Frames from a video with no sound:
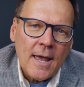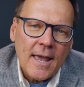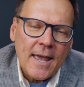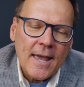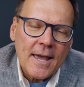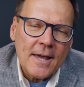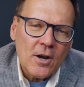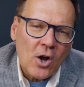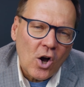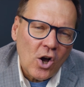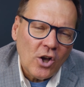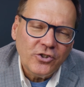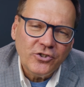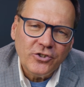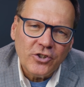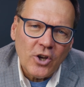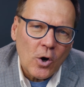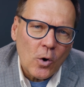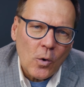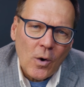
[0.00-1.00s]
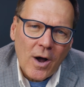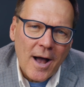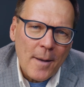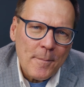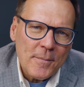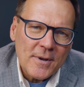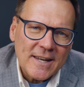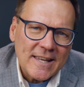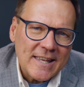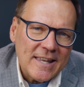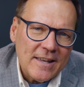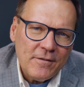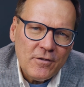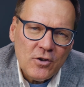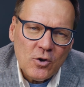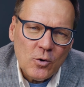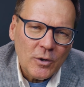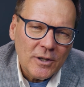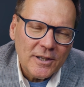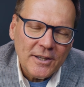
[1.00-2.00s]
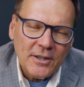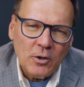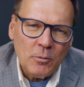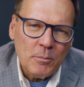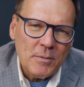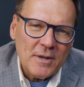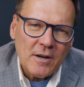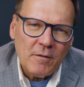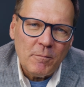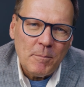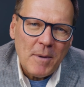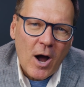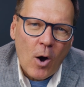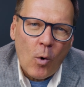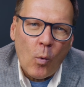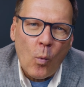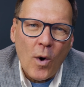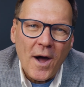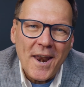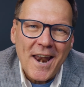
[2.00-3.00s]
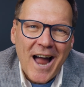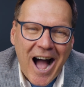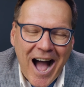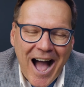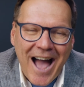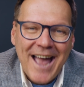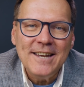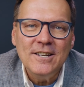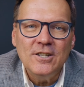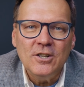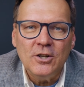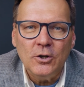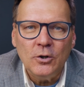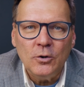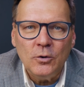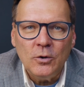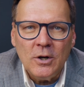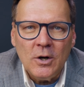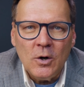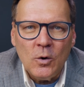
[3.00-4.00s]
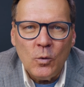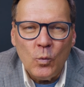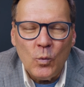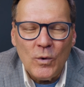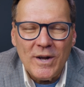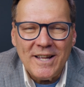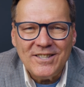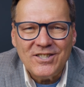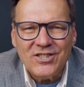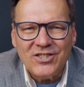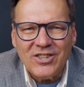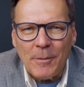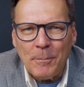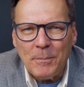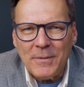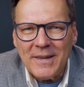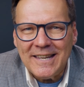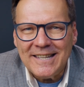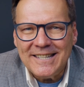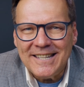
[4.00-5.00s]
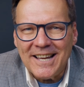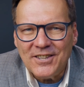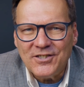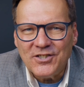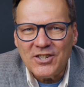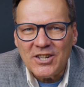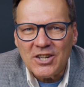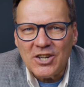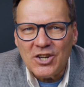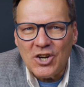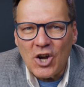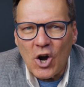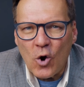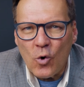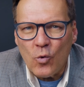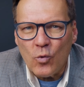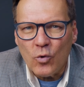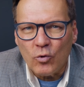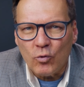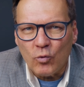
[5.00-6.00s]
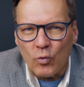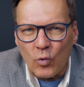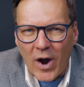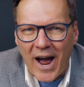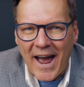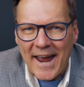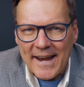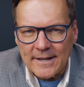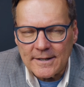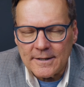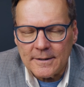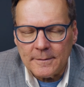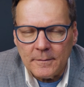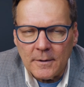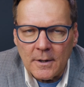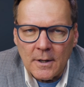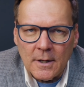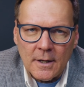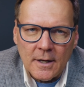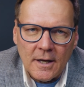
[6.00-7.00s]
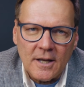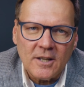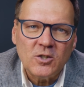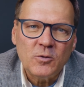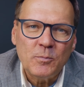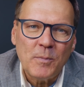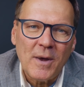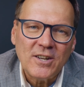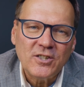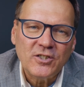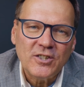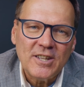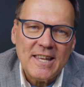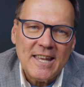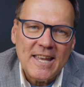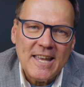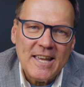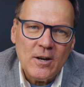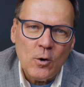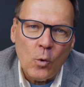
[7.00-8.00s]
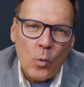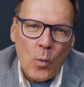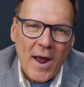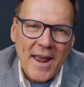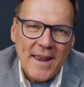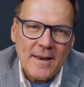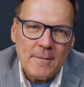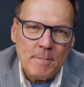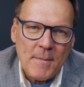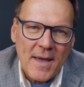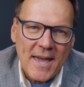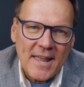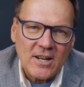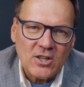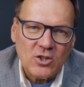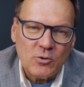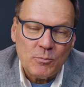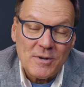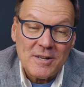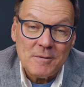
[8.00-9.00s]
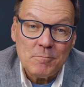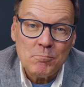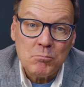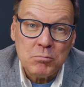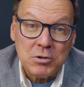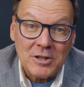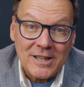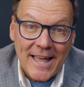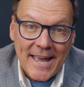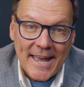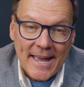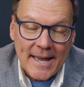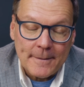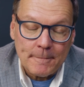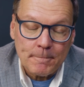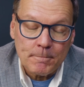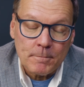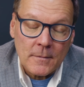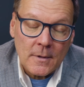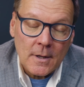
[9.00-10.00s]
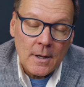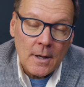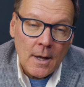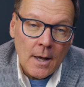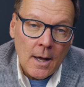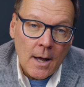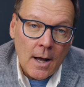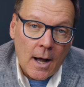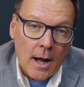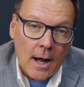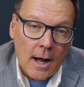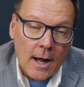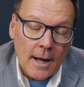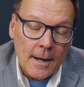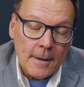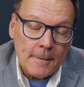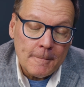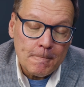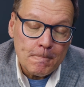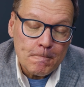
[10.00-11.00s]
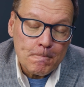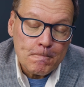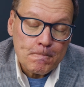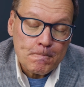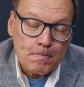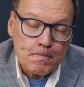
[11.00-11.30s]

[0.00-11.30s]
And also, I'm going to give you a little bit about what I do when something doesn't go right, especially in a weight management plan. Um,